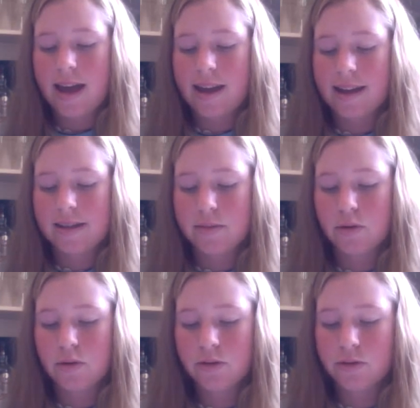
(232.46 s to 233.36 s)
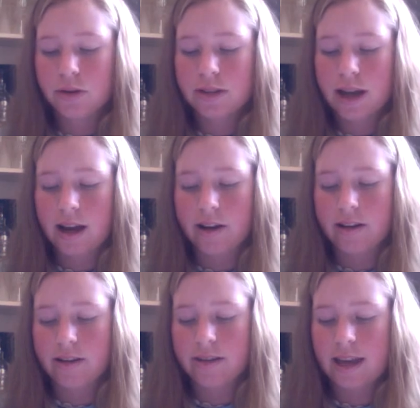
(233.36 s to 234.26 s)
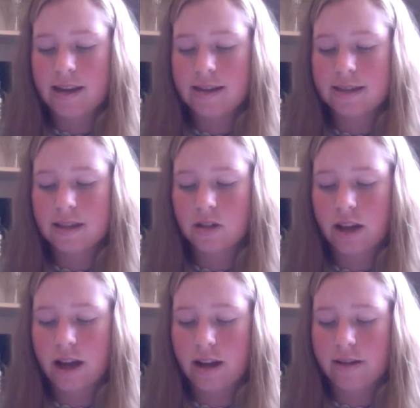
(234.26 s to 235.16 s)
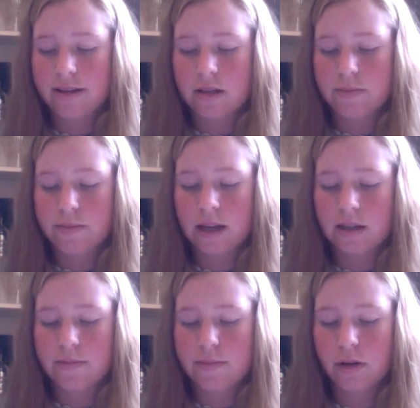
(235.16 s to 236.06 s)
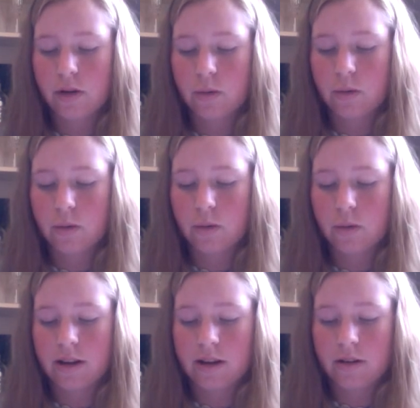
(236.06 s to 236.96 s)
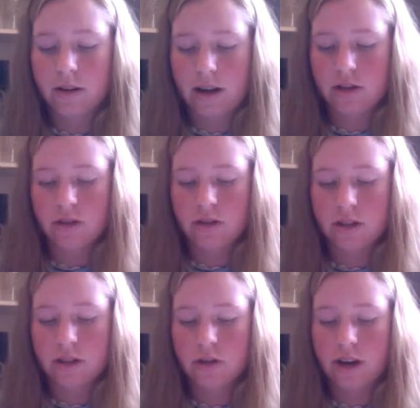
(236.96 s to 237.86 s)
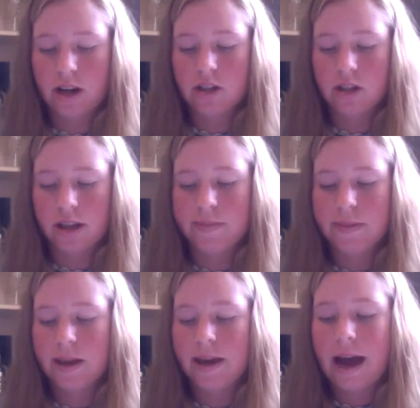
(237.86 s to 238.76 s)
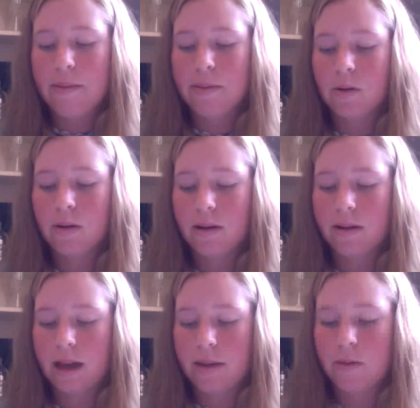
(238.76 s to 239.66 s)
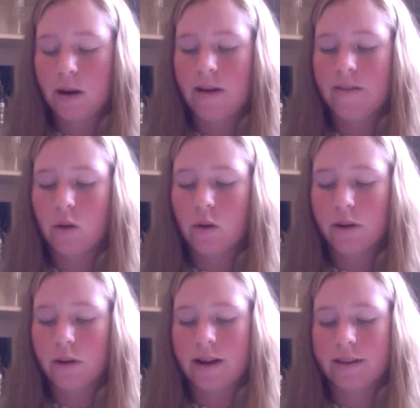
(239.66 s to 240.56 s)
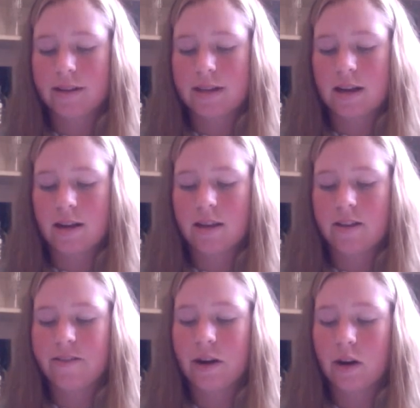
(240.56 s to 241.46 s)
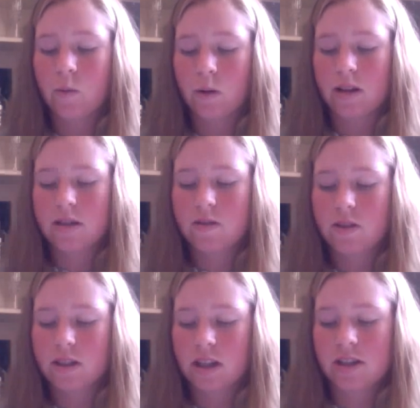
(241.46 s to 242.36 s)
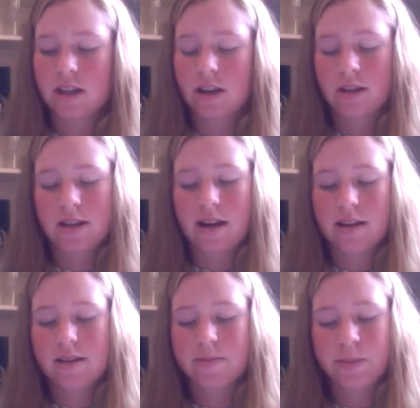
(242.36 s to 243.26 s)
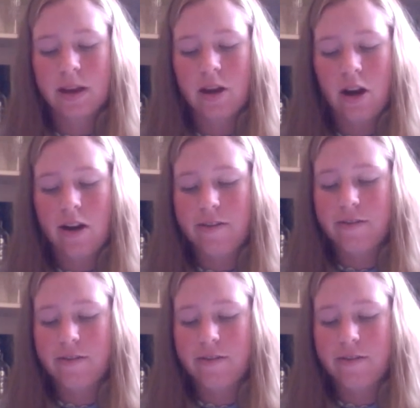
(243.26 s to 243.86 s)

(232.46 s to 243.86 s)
And as the moon rose higher, the inessential houses began to melt away until gradually I became aware of the old island here that flowered once for Dutch sailors' eyes, a